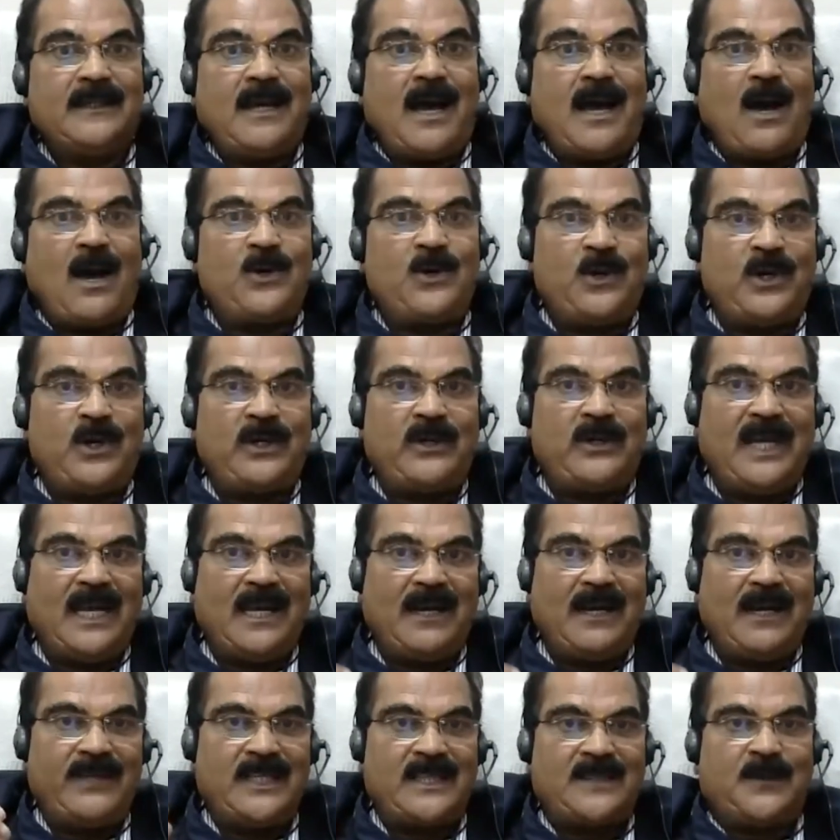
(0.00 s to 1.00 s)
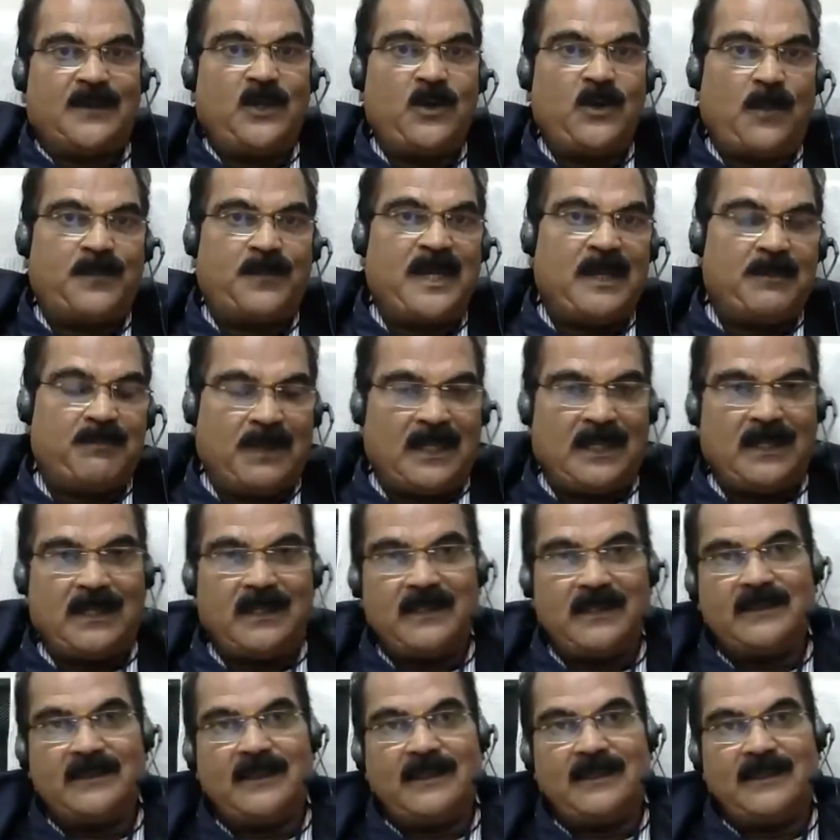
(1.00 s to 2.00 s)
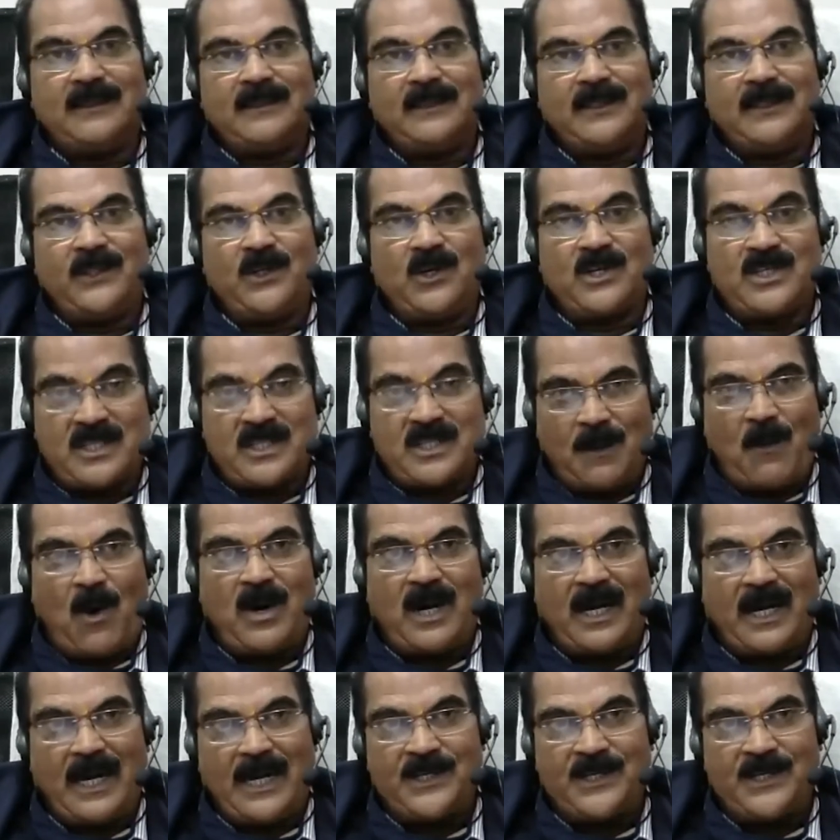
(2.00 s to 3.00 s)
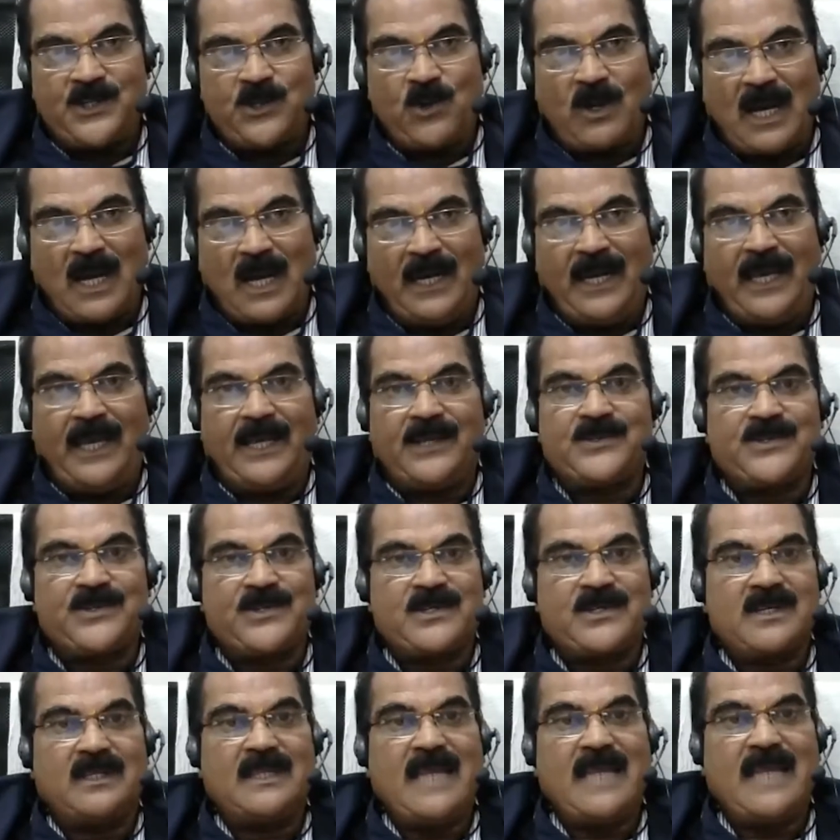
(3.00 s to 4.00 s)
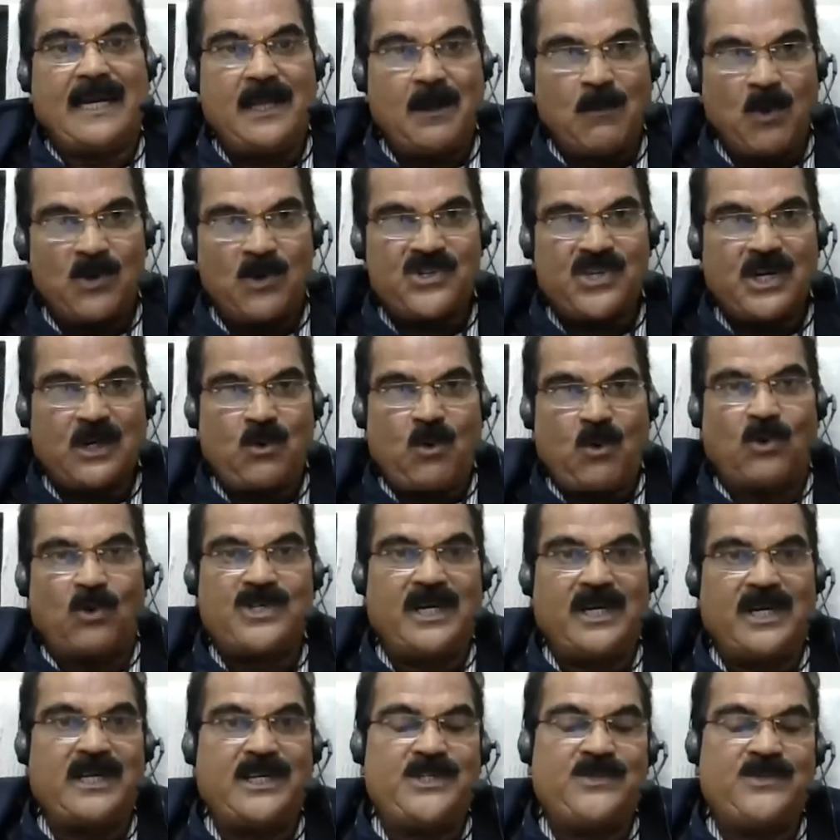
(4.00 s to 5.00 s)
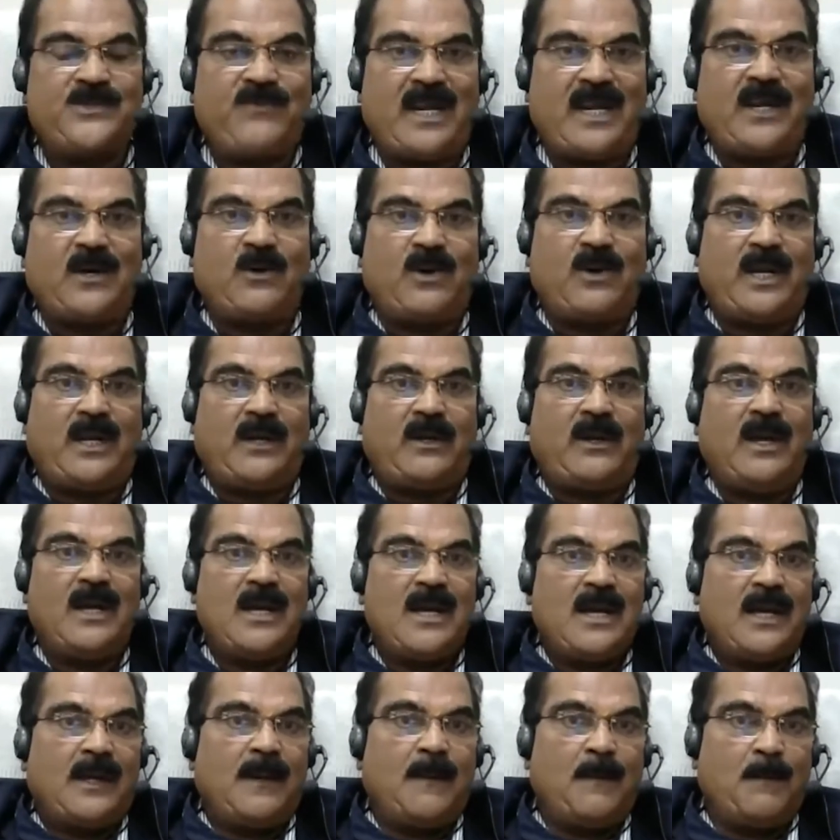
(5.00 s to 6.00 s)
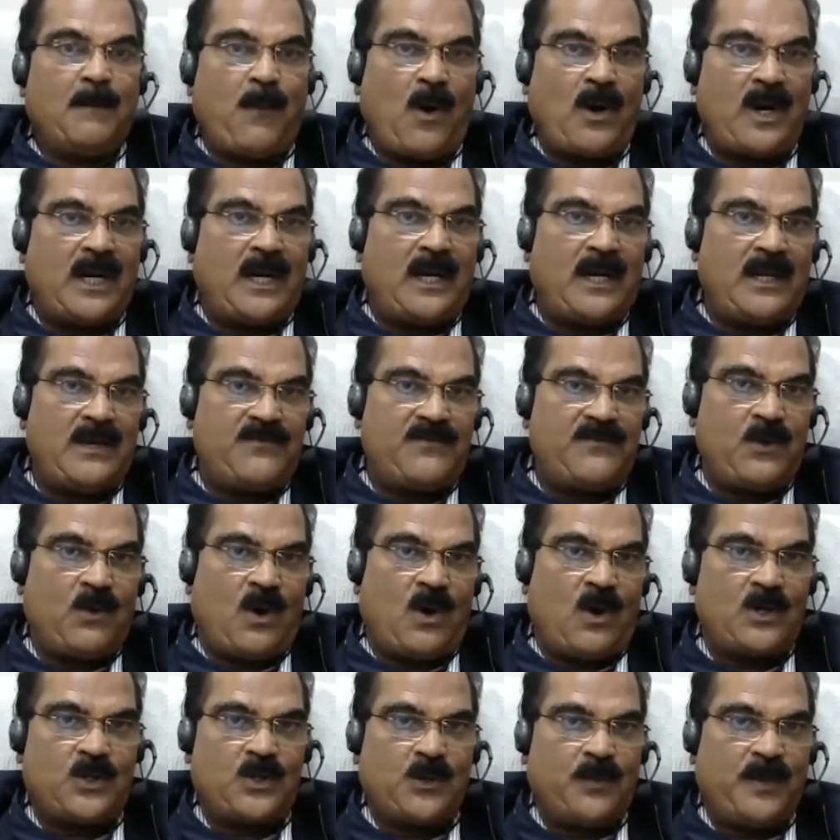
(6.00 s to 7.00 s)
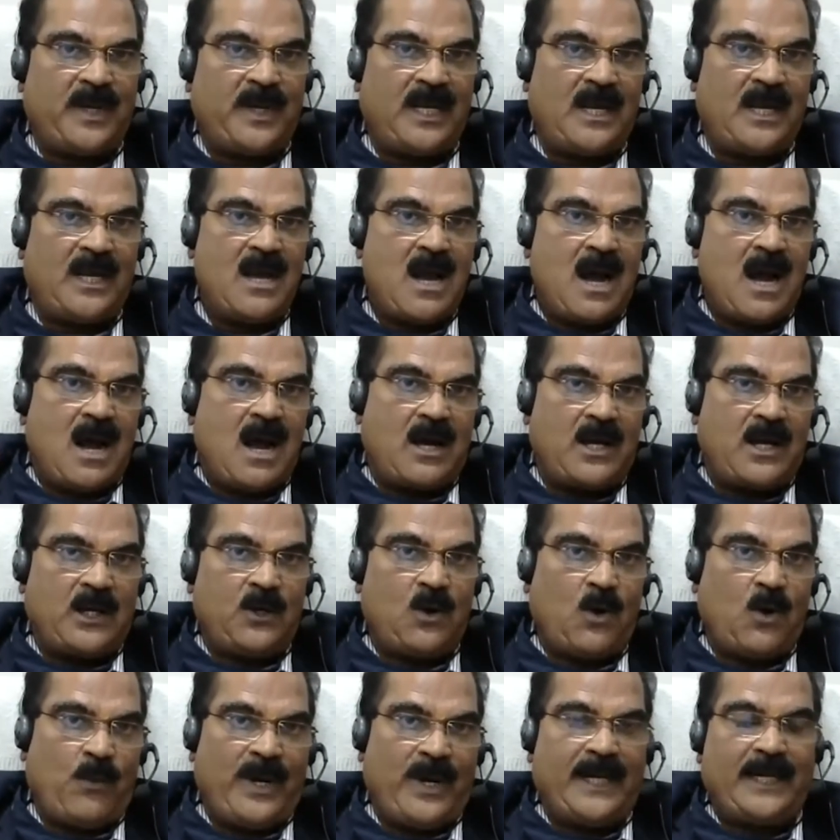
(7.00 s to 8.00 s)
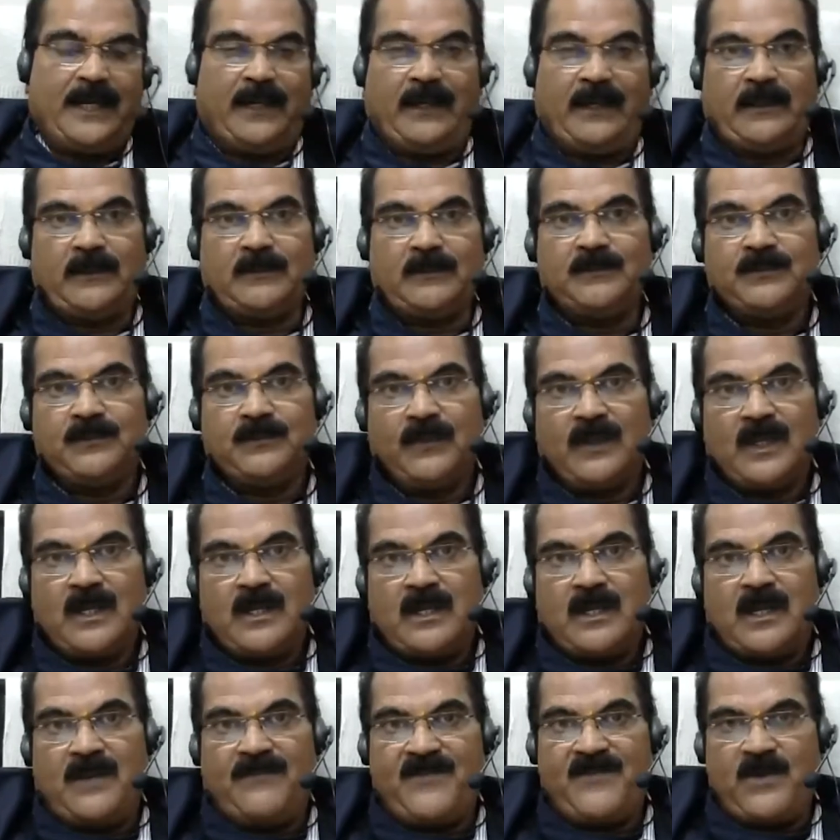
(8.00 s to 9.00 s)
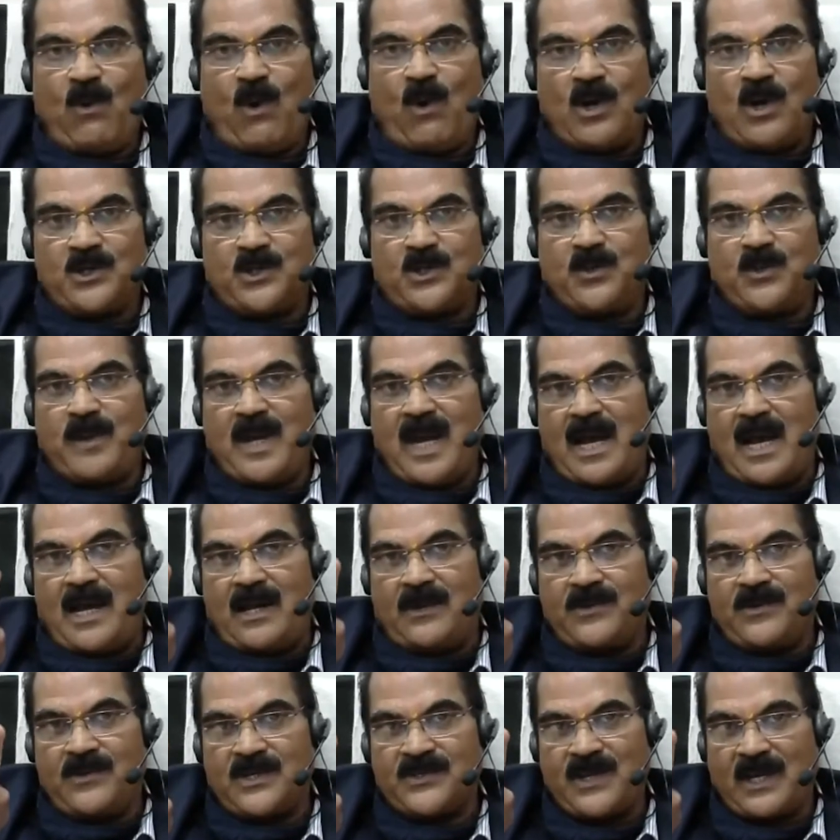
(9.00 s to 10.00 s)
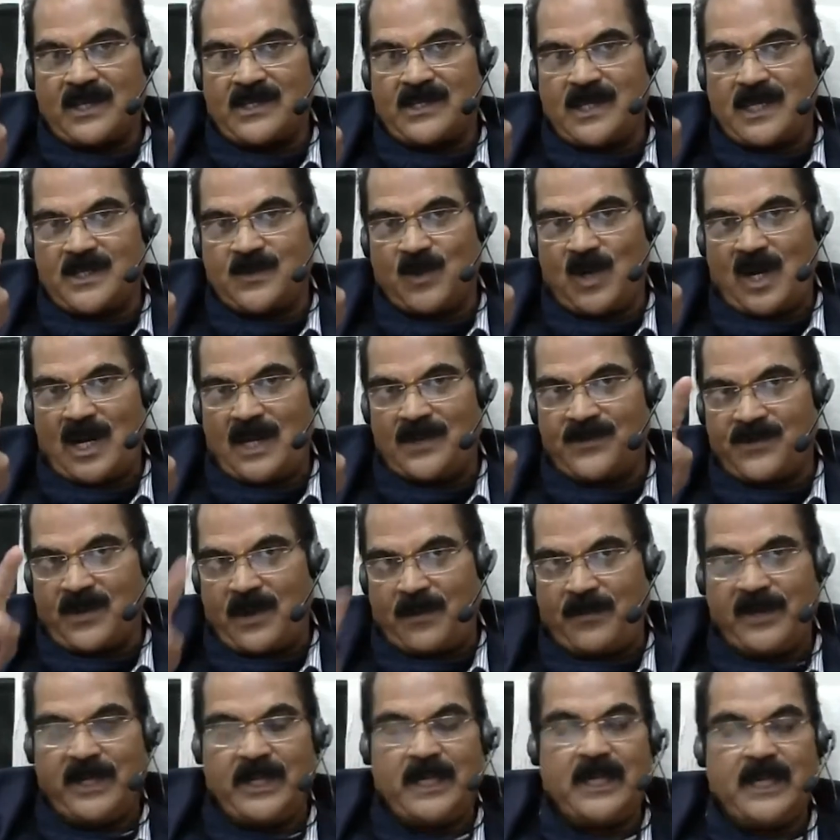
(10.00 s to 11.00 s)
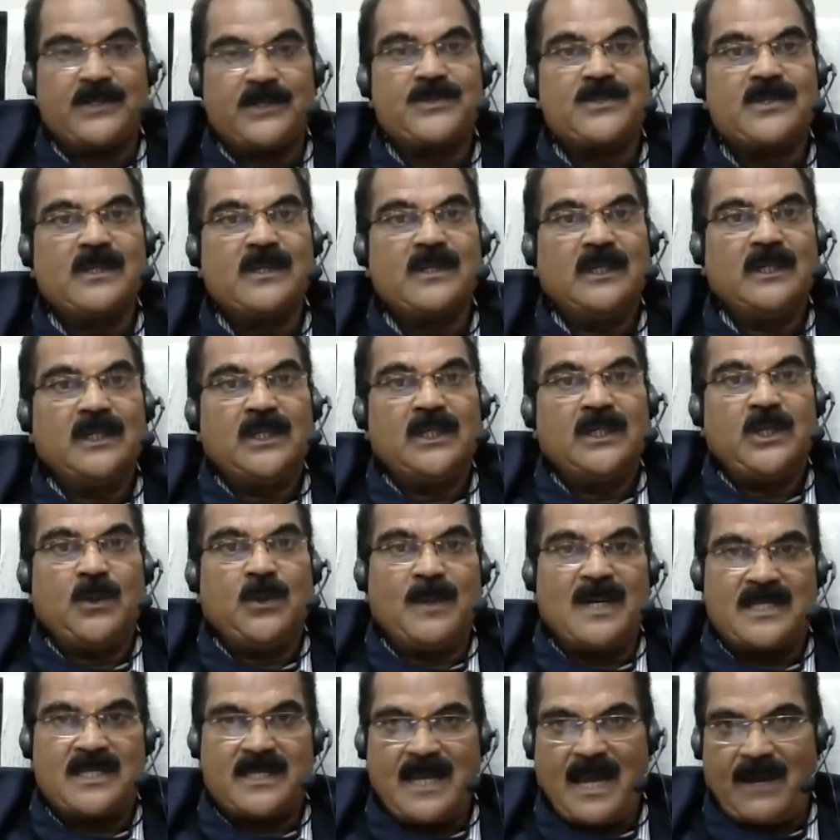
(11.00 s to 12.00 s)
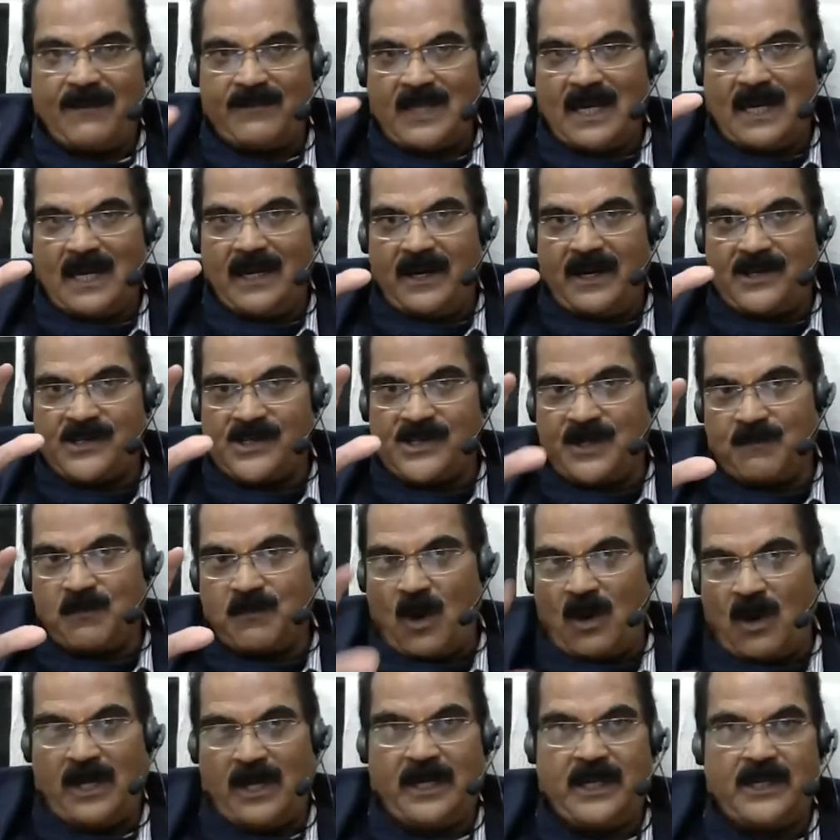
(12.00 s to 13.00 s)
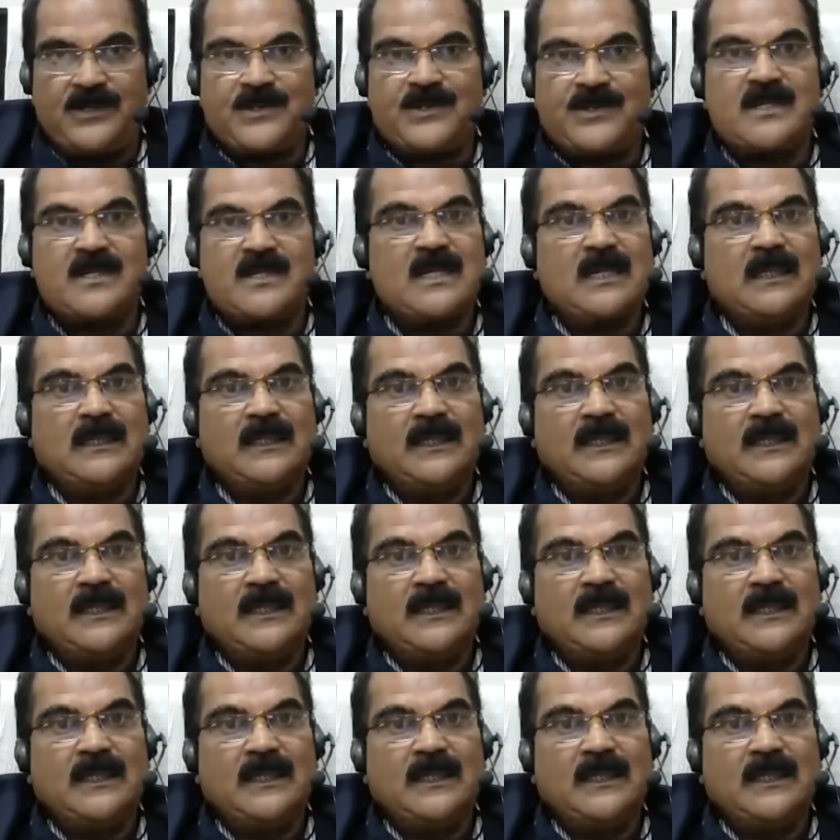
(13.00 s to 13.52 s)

How do you deal with your people, your subordinates, your colleagues? That emotional quotient is very, very important if you want to be an innovator, if you want to be a successful entrepreneur. You must have the leadership qualities.